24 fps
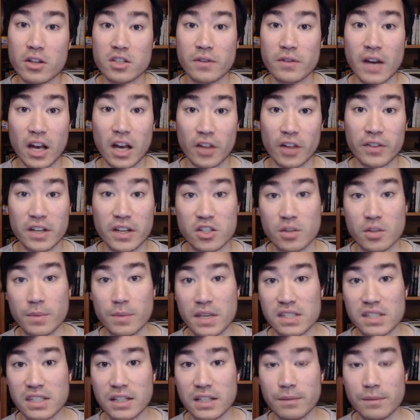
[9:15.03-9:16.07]
health that you're
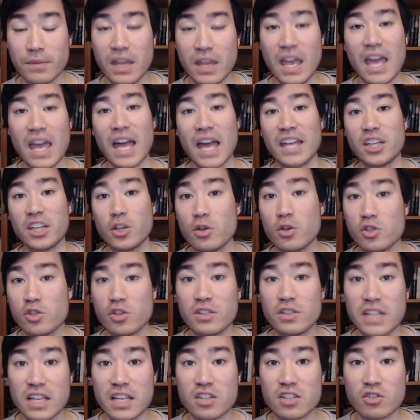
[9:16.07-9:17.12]
missing, and use your
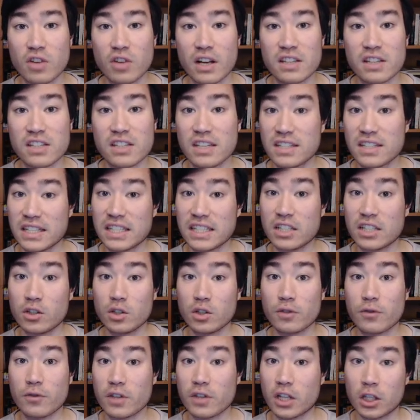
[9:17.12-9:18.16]
Deathstrikes to heal you
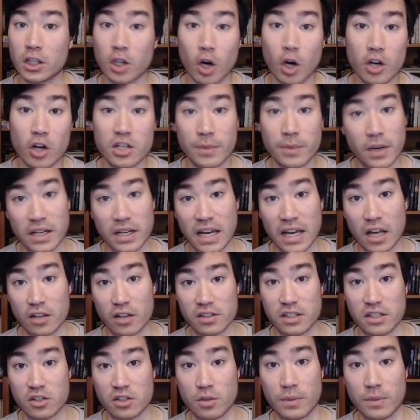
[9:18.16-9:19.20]
for the large amount of health
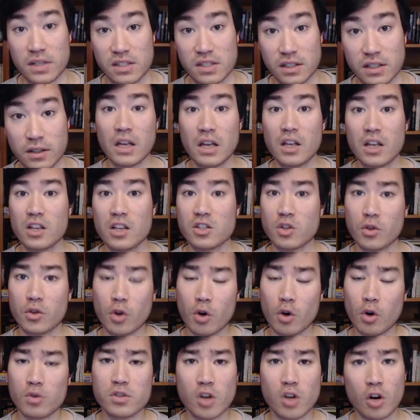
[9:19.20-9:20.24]
that you're missing. So
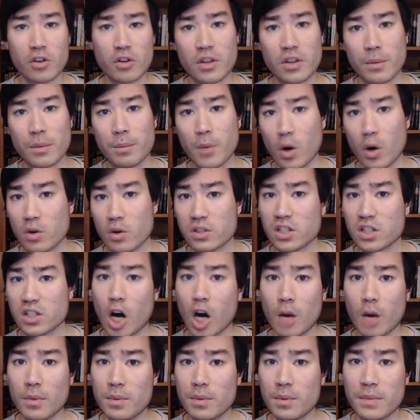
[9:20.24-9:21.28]
those are the most
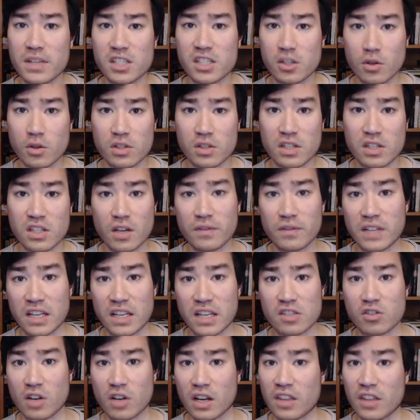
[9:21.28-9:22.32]
common misuses of
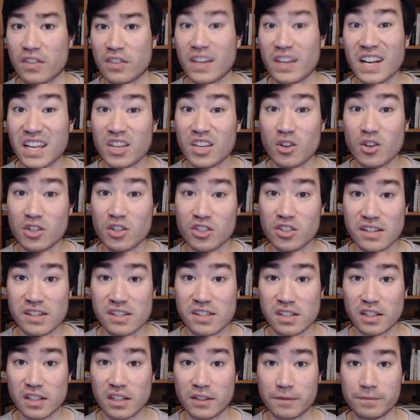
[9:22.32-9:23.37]
Deathstrike that I usually
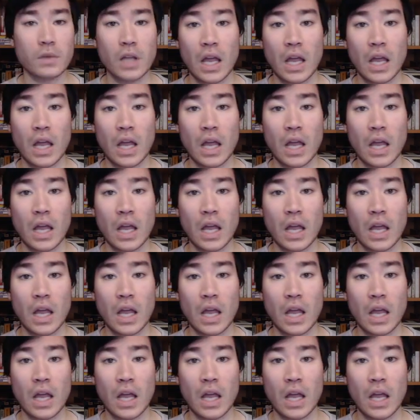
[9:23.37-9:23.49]
see.